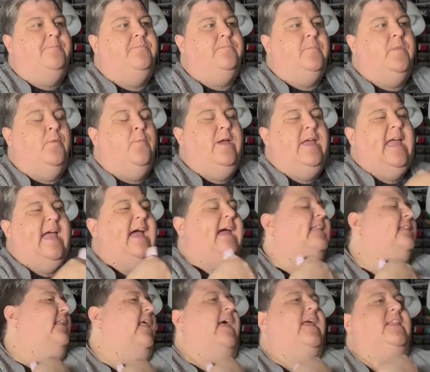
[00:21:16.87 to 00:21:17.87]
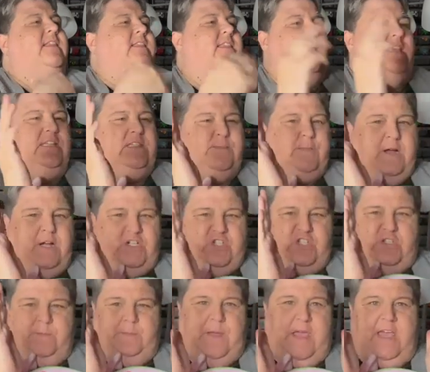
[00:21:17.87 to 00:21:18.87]
we had like this
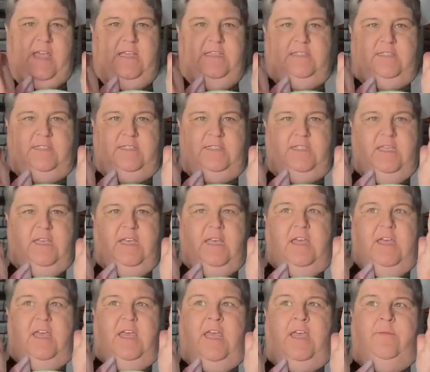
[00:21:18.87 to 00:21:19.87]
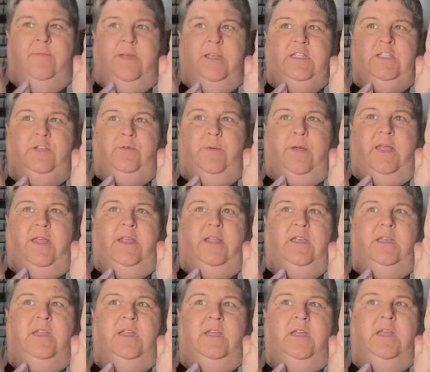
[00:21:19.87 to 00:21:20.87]
much space in
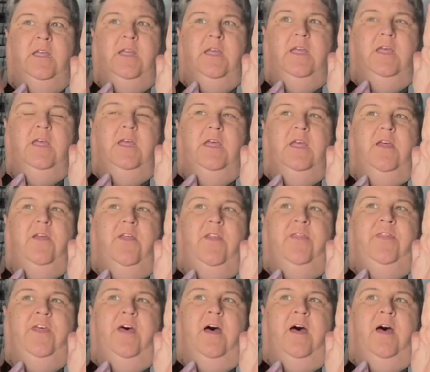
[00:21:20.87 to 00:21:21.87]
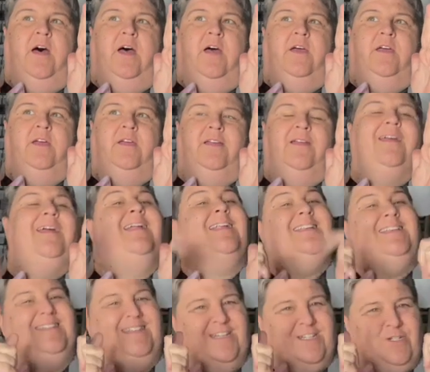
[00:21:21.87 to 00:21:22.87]
between the
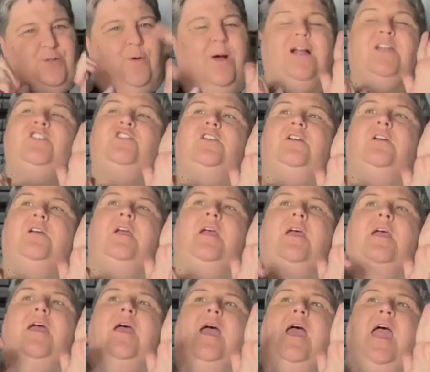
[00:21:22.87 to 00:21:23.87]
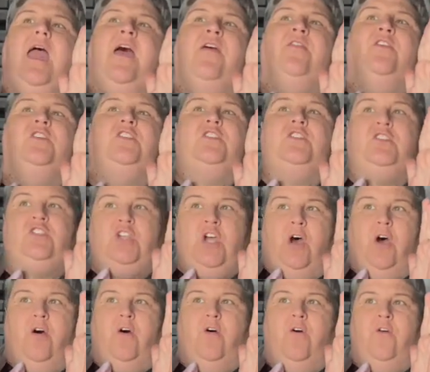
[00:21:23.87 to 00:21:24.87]
dishwasher and the
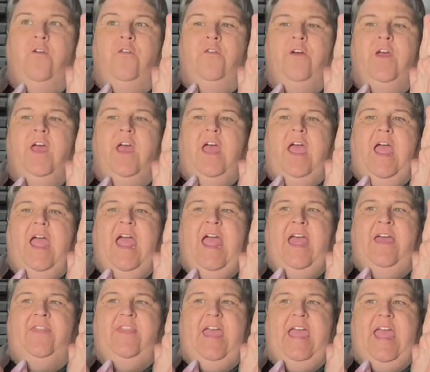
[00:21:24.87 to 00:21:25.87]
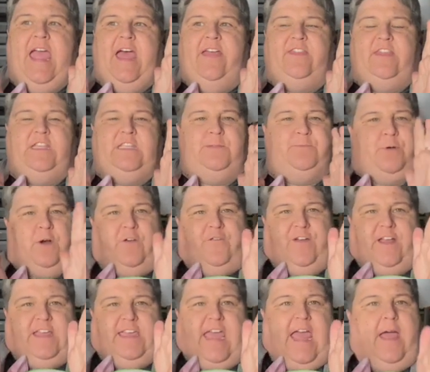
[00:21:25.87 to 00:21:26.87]
stove. And they had this
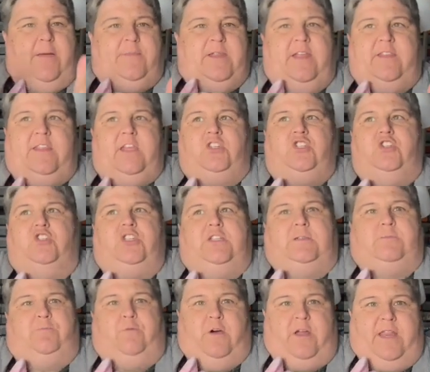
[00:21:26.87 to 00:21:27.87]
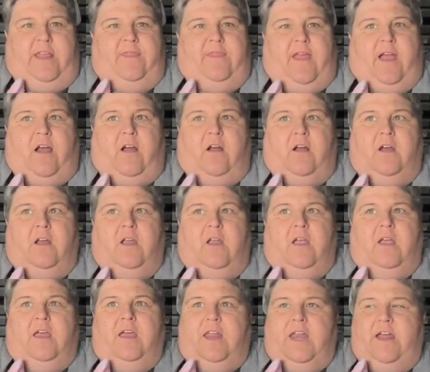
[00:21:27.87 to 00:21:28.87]
perfect cabinet that you just put in there.
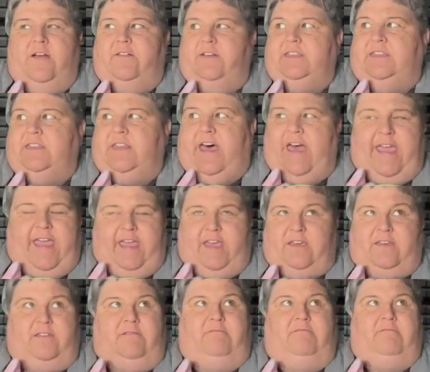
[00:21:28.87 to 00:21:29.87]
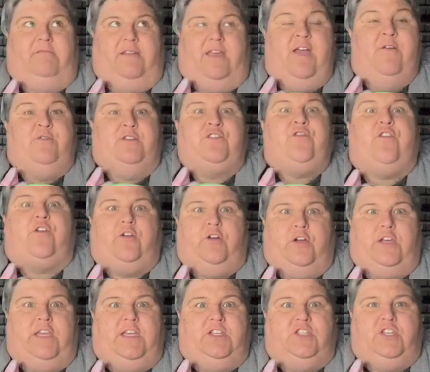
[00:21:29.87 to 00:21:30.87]
And it was like, it was for
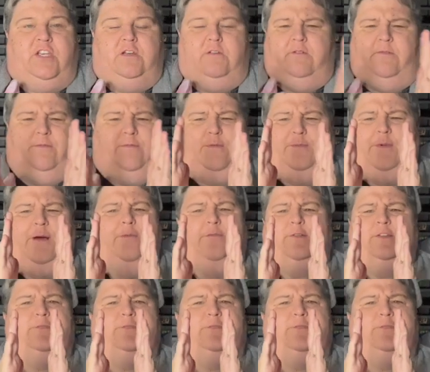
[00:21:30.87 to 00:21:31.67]
cookie sheet. It was